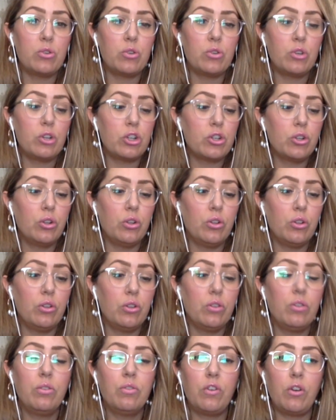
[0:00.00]

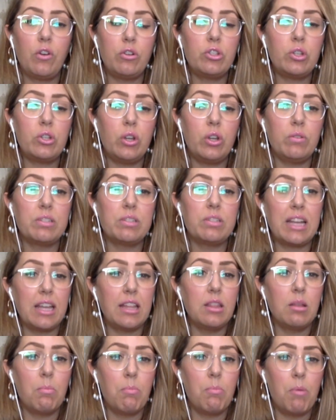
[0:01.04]
traditional photo studios like
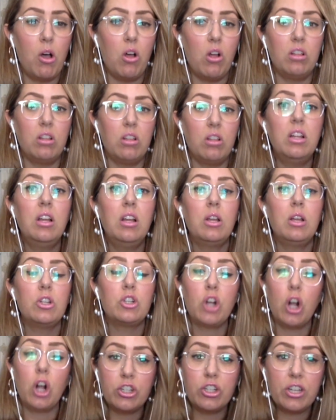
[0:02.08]
in the mall
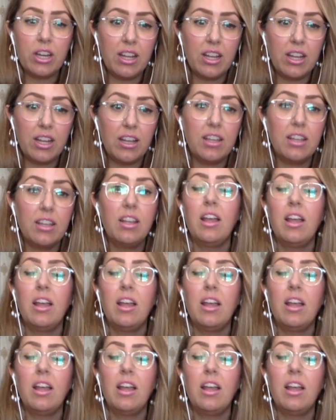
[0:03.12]
charging